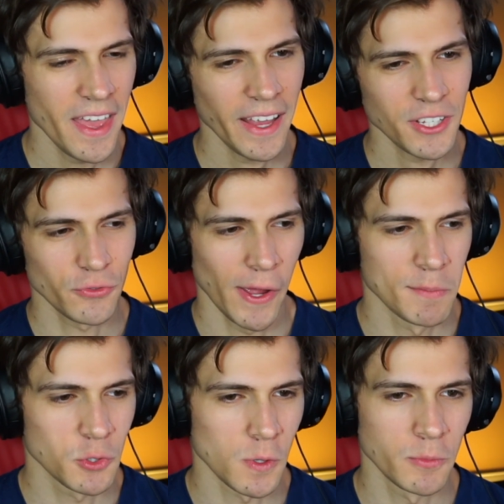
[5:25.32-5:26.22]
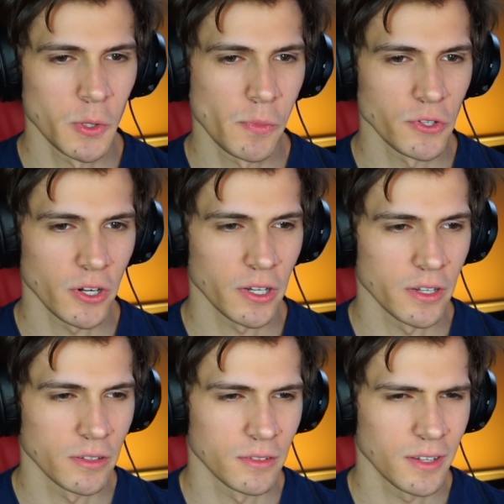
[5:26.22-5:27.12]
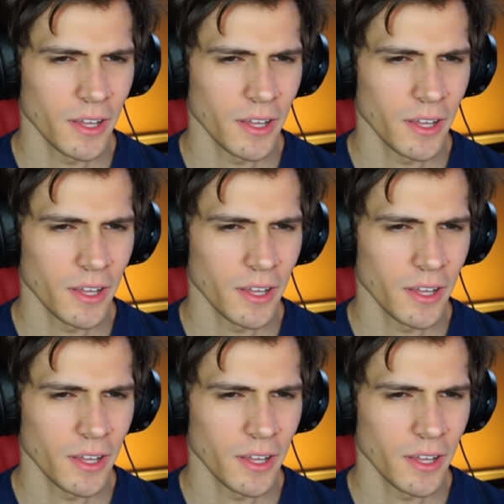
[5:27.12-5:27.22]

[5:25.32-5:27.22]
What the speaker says: Yeah, I guess random stormtroopers aren't gonna...